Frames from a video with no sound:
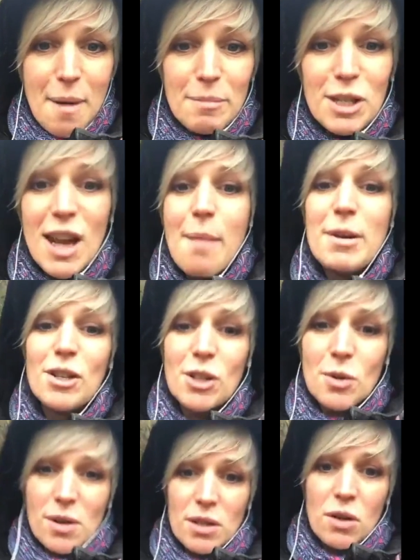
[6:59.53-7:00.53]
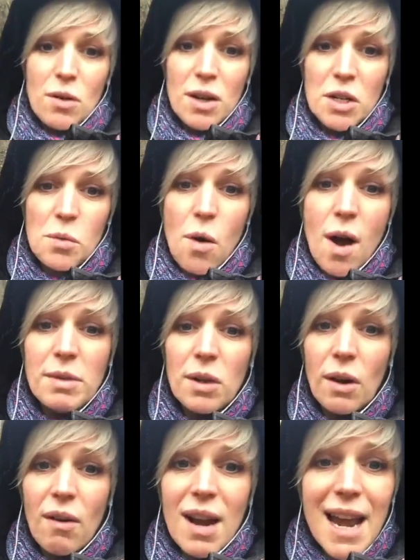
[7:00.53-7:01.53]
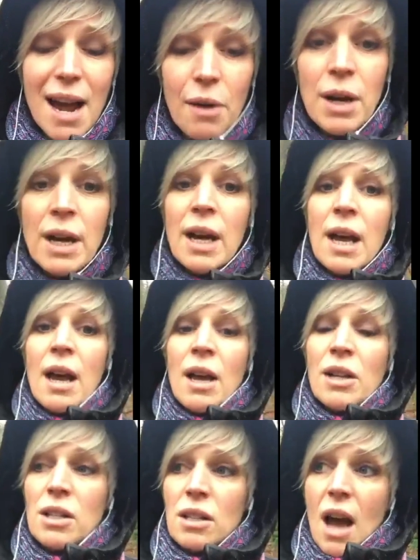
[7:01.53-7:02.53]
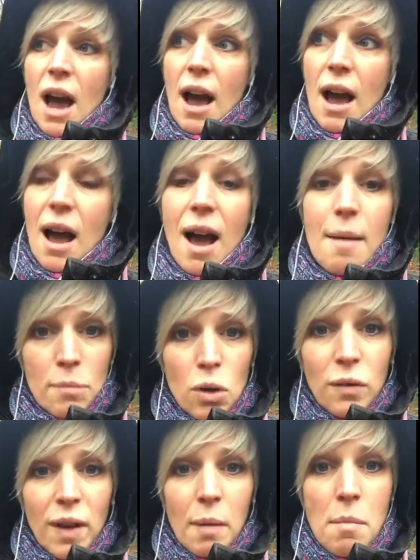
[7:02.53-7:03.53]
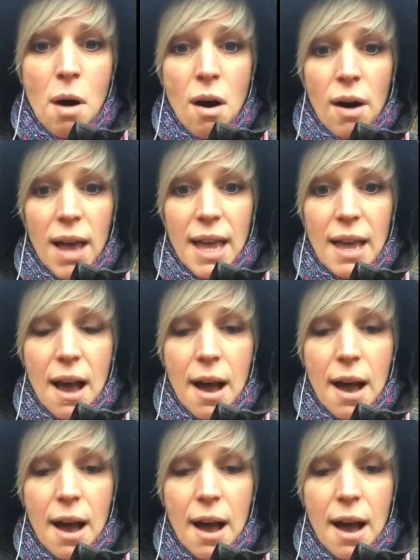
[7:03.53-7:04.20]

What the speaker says: Gemma, just to answer your question, what I'm doing right now, I'm moving my